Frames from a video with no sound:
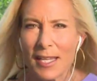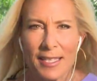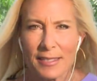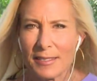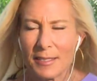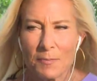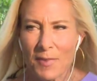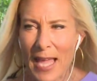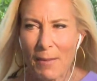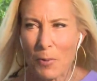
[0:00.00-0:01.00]
is
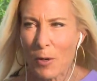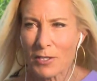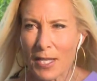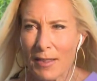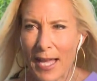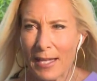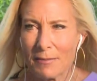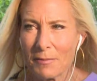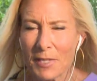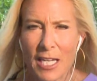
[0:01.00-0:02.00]
that person that
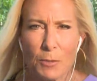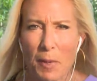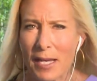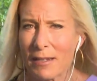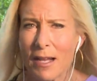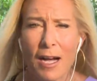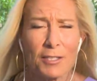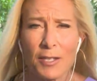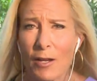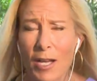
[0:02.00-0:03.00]
he spent,
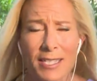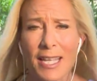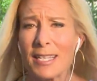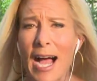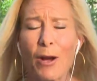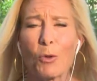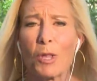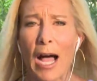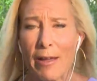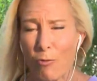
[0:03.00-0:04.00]
gosh, his entire
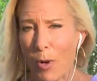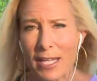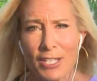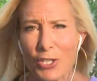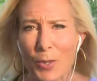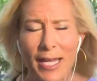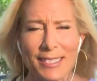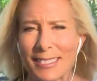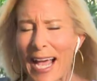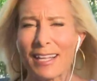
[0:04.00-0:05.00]
life wanting to do
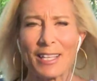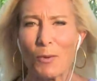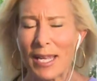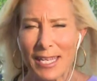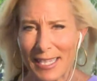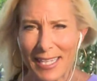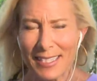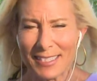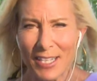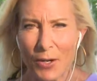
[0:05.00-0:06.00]
exactly what he
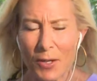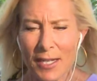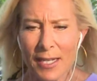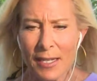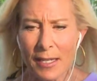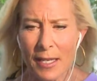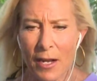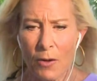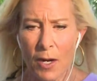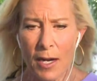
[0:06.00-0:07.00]
did. So, you
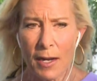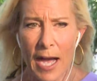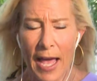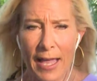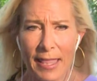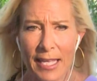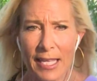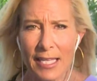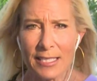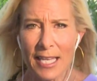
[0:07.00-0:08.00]
know, uh, I, I, think
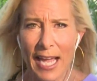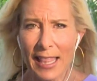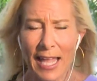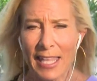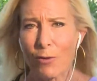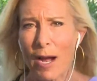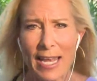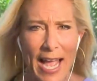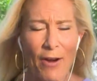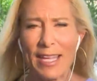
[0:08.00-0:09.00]
he's, I, I, think
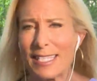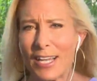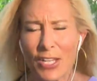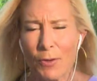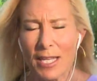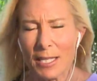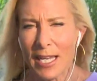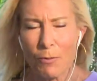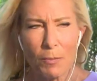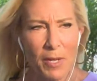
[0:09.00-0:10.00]
right now he'd tell you he,
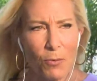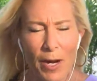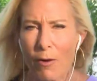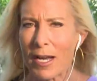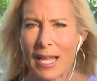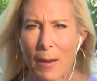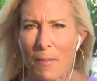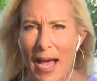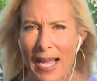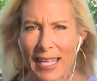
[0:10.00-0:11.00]
he would be rearing to come
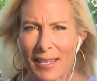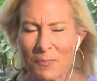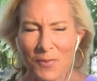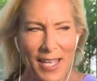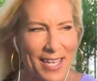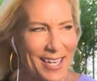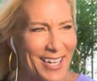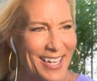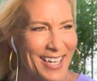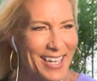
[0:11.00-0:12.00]
back. And, and,
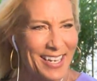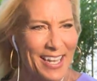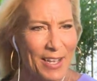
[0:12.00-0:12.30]
uh, and